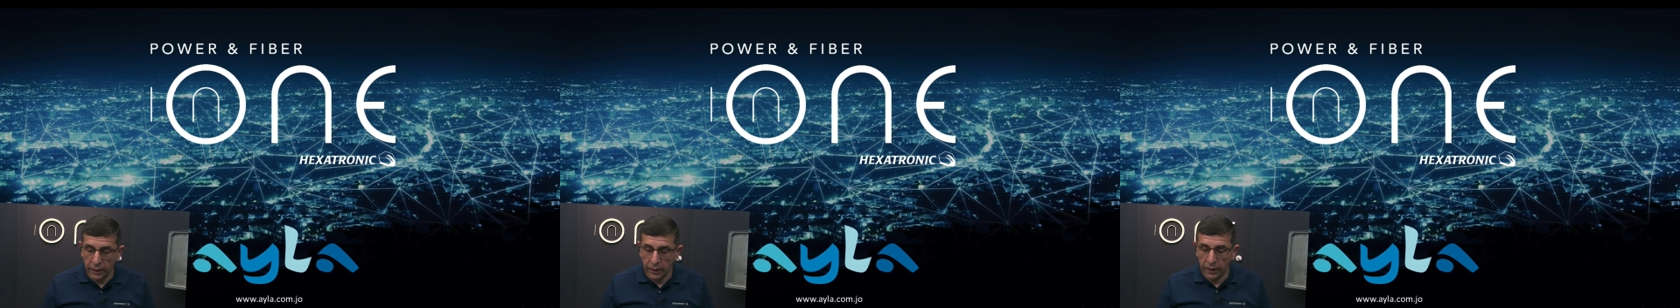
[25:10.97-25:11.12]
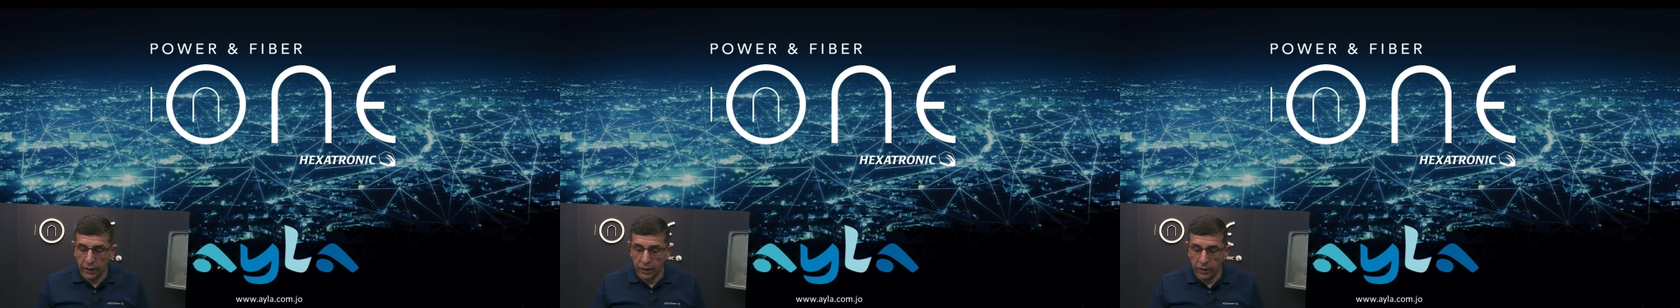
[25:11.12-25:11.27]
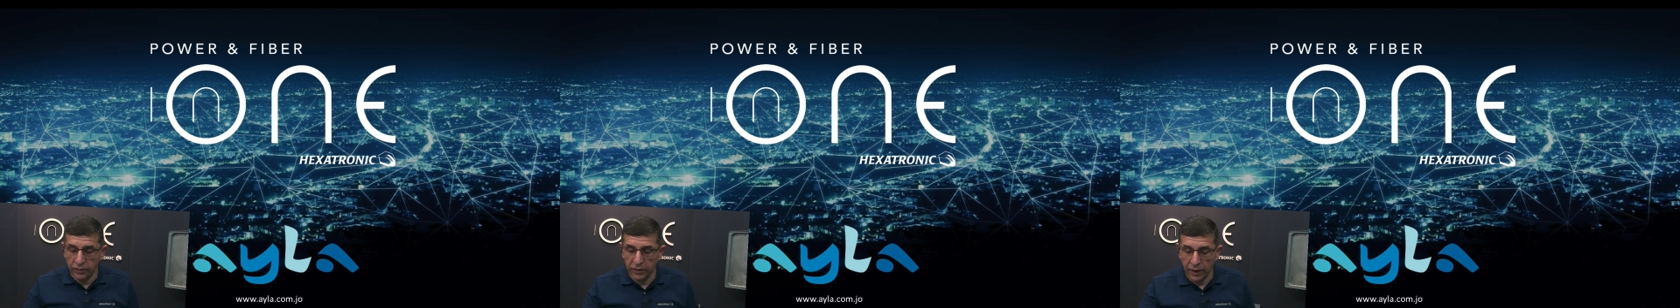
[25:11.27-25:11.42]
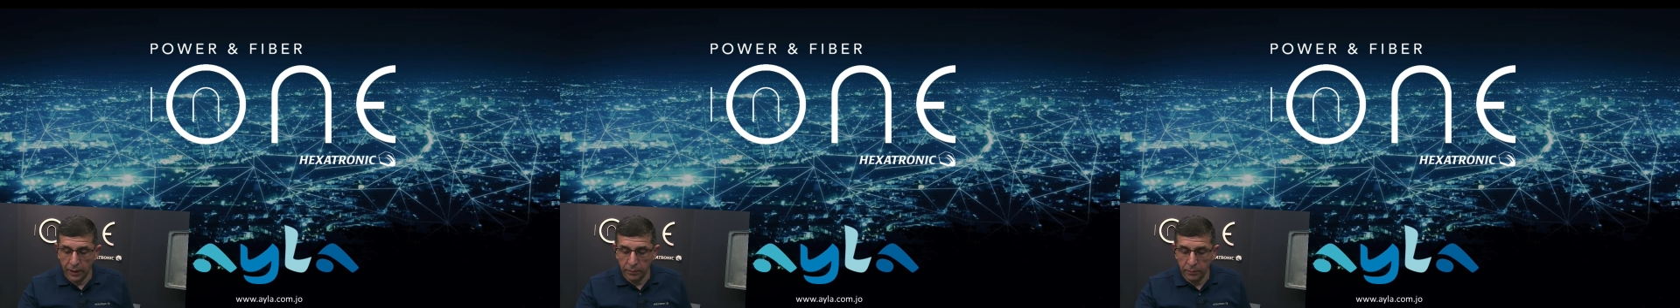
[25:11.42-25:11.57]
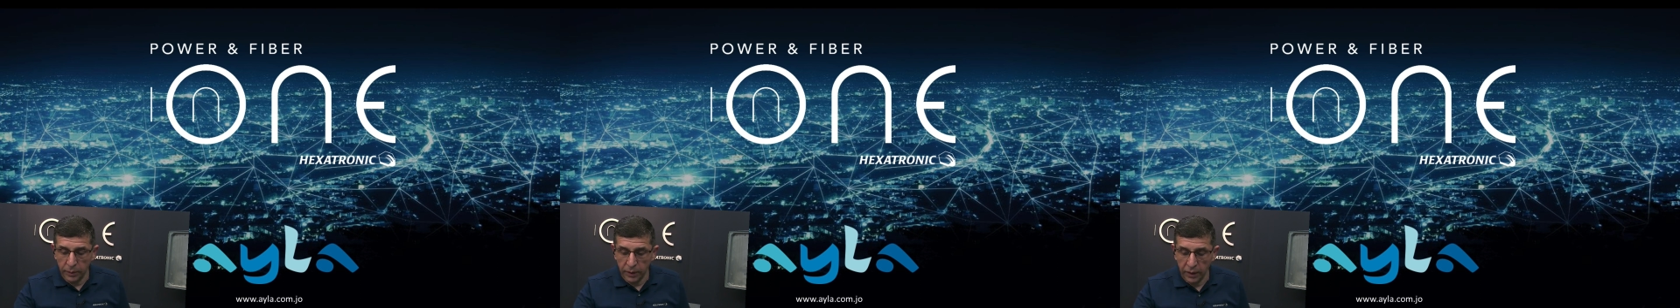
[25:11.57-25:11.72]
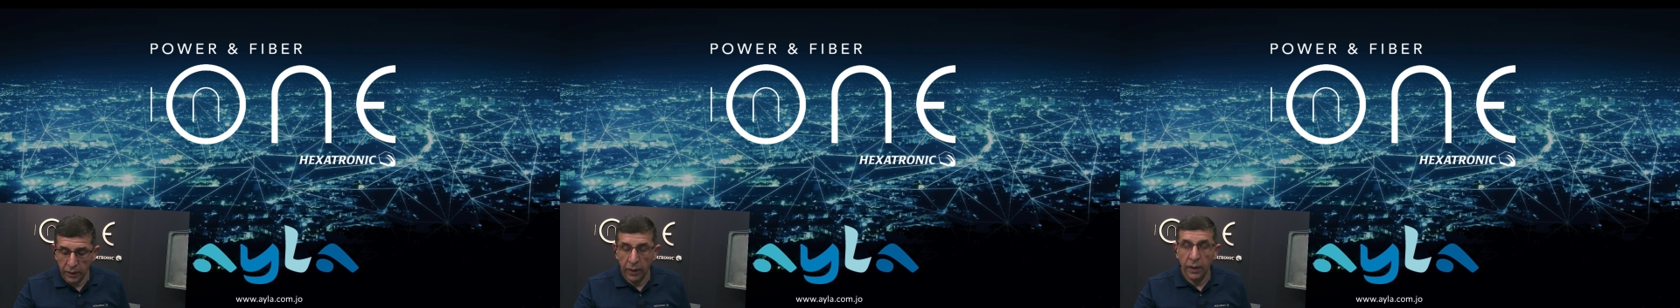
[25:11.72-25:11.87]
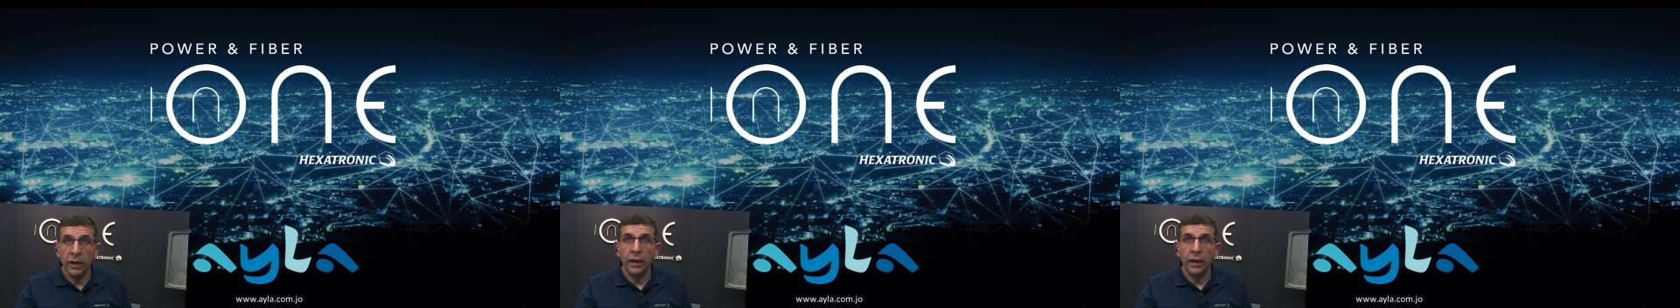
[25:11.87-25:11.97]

example.